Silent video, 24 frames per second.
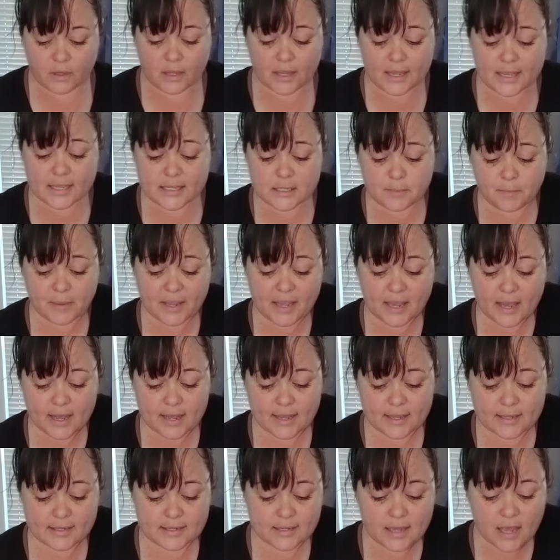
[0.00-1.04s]
is
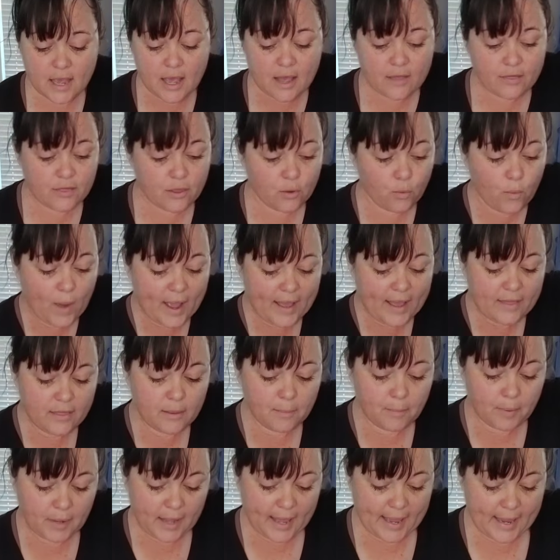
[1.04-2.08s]
because the way the
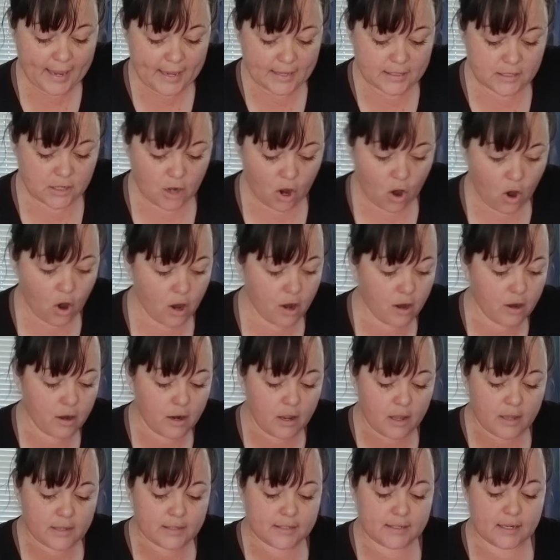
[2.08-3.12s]
blades are,
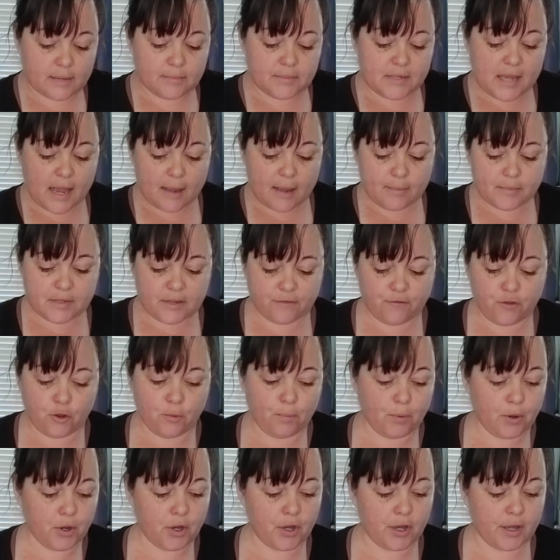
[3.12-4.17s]
sometimes if you
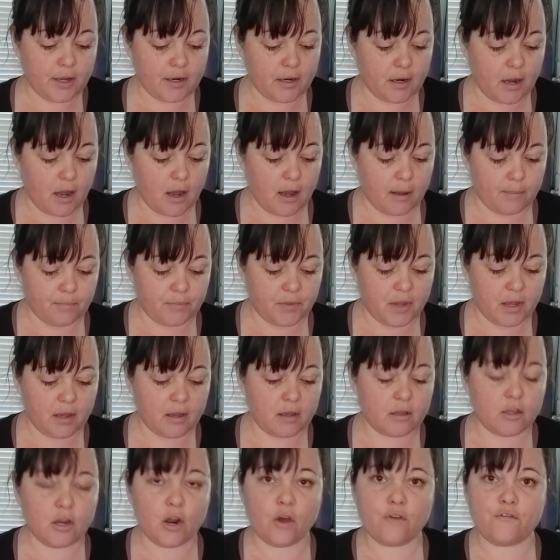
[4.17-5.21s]
put,
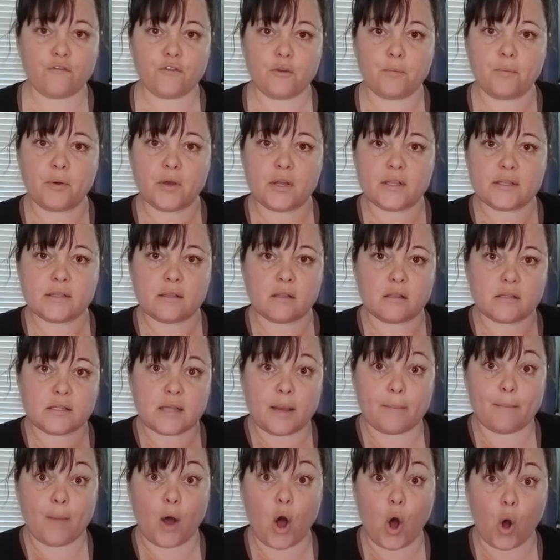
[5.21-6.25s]
if you put
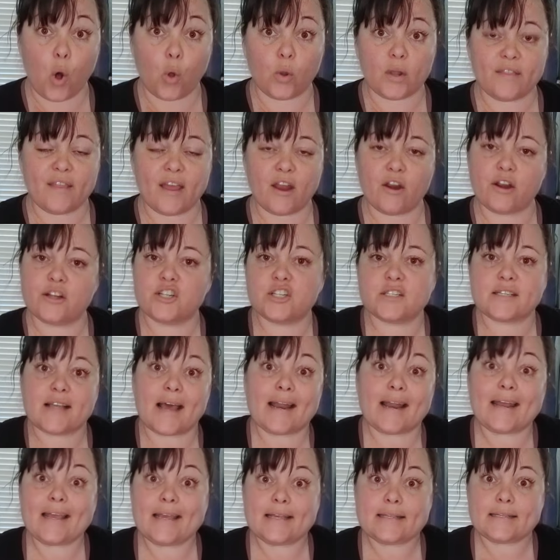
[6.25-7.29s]
something whole in there, it just
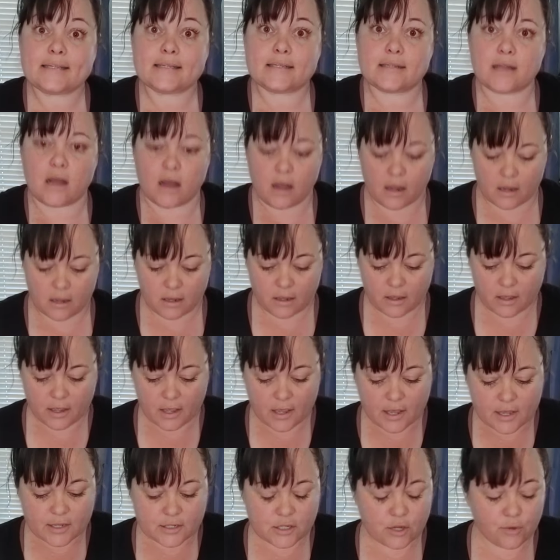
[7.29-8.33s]
kind of gets stuck.
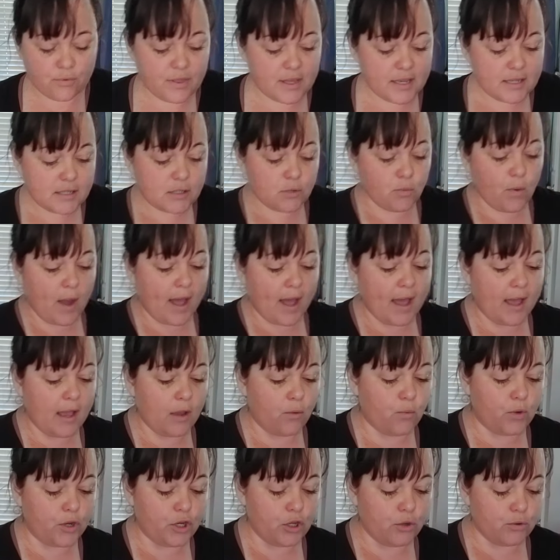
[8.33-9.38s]
So this way,
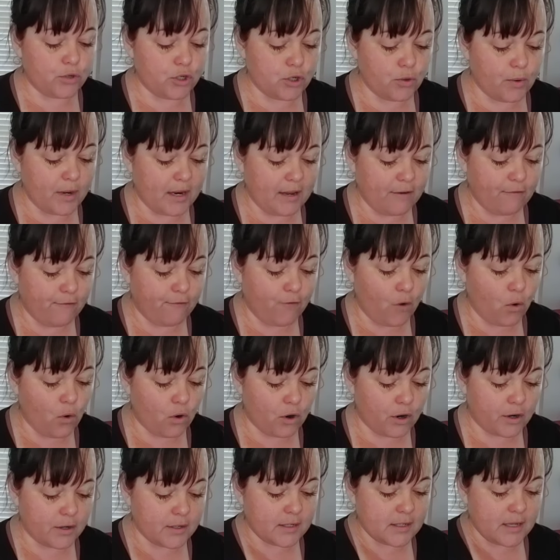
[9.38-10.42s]
when you do it in
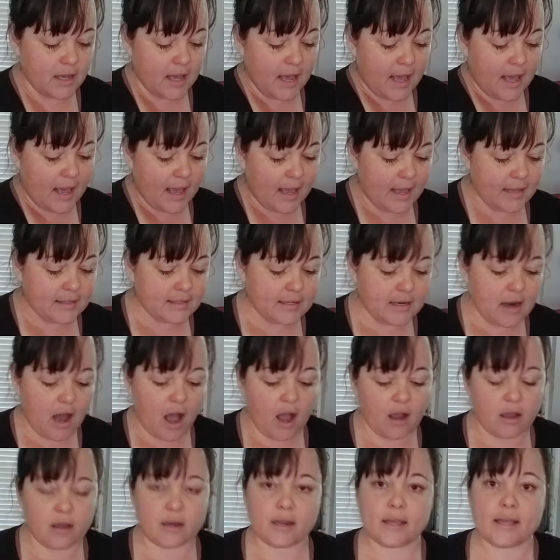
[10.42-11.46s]
force, it's
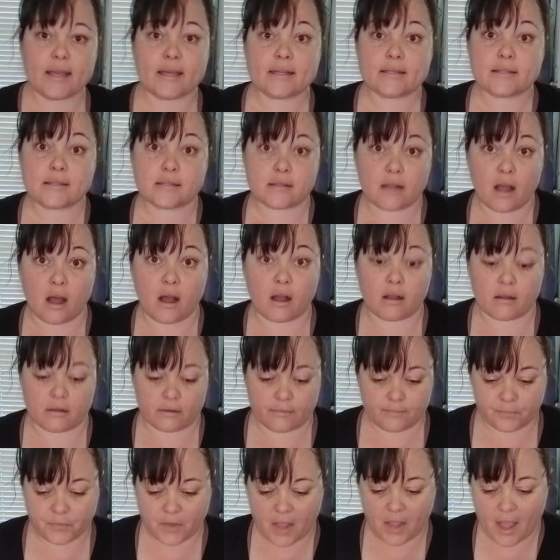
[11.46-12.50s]
not going to get stuck,
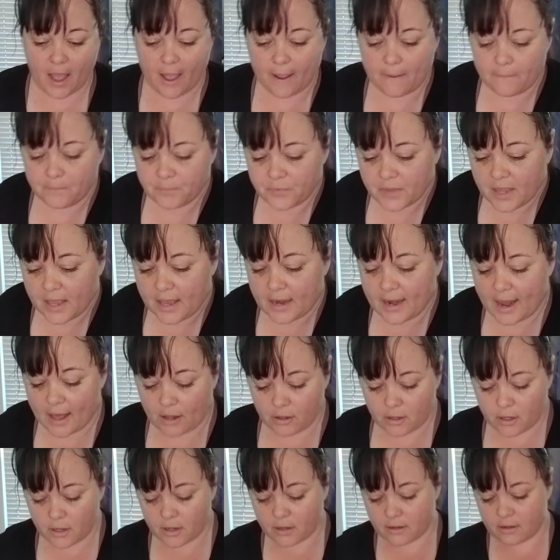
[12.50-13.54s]
okay? Now
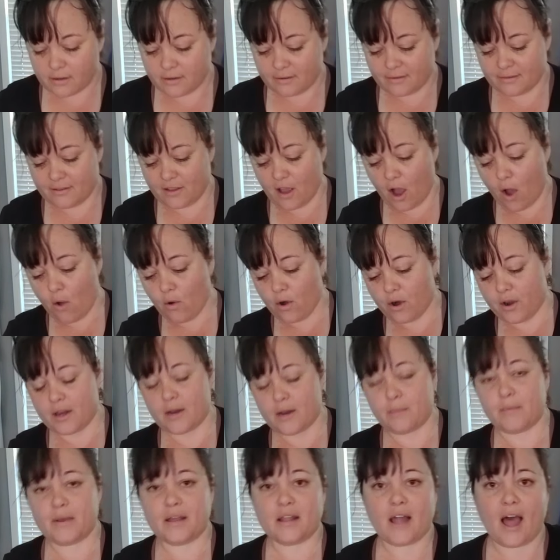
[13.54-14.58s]
look, y'all are going
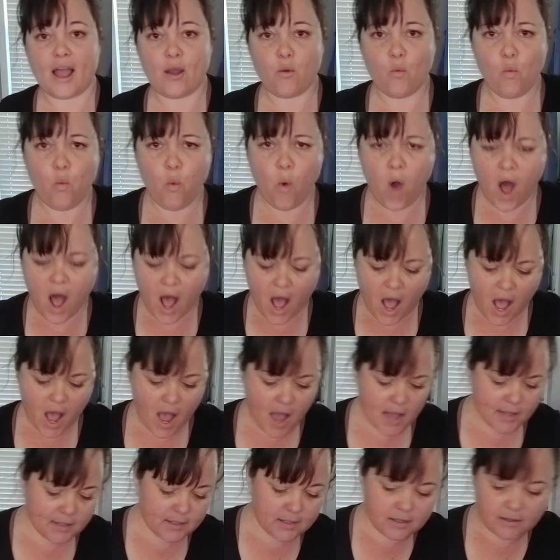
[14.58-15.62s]
to be like,
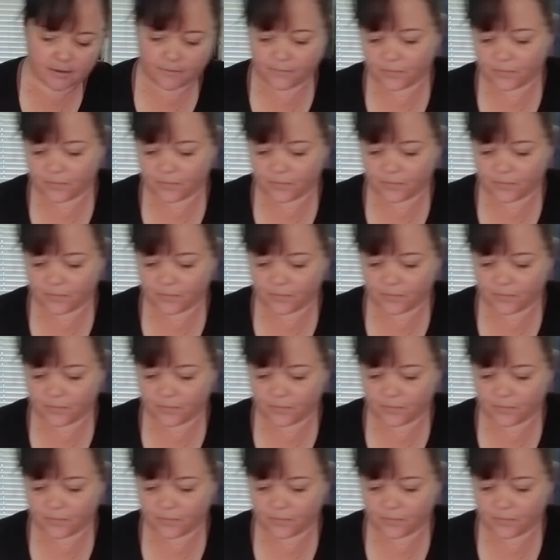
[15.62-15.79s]
what?